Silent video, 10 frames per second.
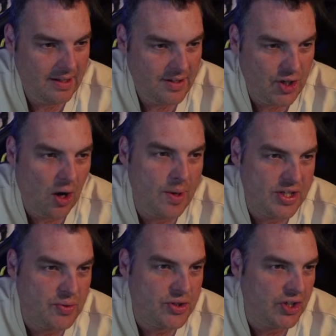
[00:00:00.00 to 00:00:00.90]
always
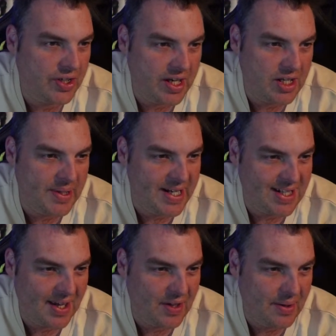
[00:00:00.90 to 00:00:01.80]
sunny in
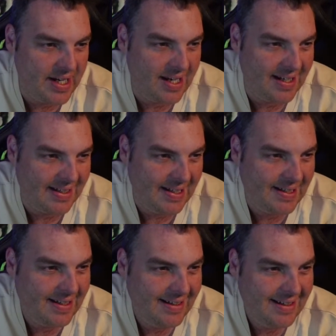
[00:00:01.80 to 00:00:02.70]
Queensland, though, isn't it, Langy?
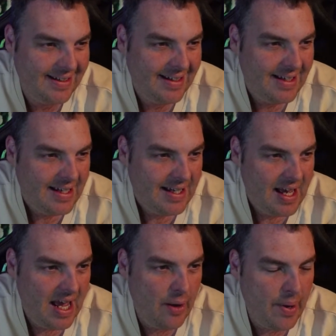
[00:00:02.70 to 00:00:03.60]

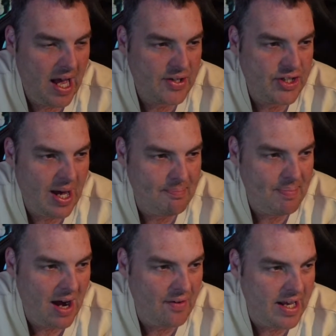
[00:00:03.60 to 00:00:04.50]
Here we are, Sam
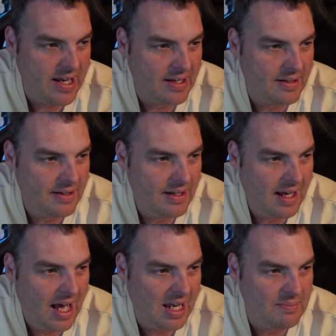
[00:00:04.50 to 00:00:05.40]
Berry.
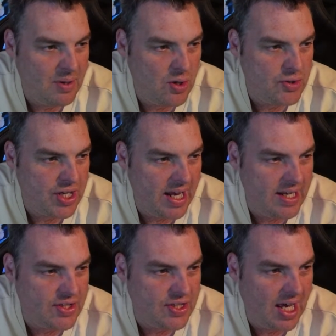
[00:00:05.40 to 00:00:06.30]
Handballs it
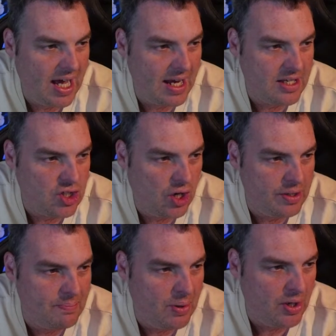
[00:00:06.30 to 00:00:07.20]
inside. Jordan
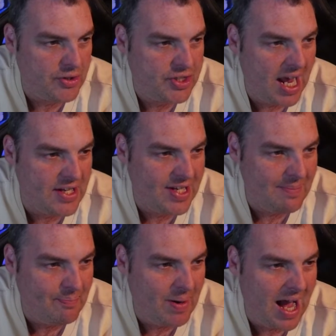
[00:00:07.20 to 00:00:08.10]
Butts gets
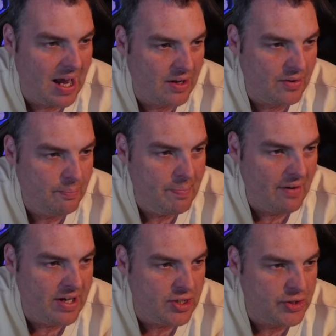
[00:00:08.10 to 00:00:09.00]
it back.
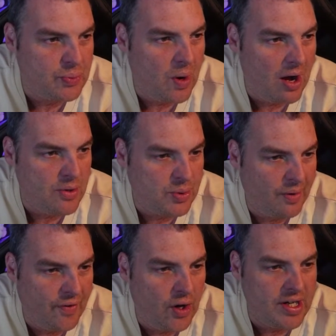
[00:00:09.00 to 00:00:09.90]
Berry does well to
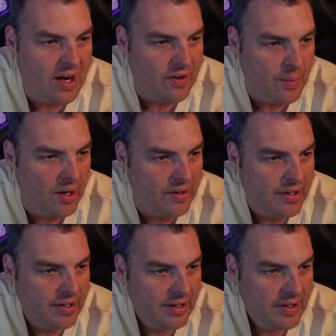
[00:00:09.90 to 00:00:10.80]
avoid everyone.
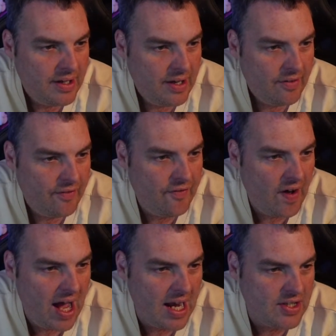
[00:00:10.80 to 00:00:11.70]

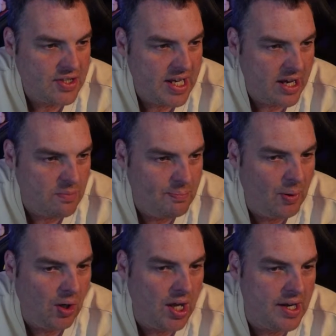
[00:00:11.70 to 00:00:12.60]
Finds Neil
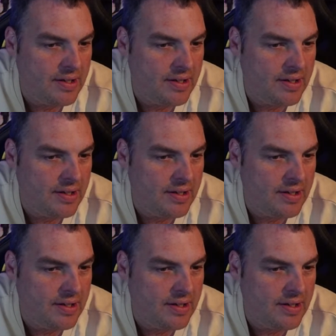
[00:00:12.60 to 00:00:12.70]
Bullen.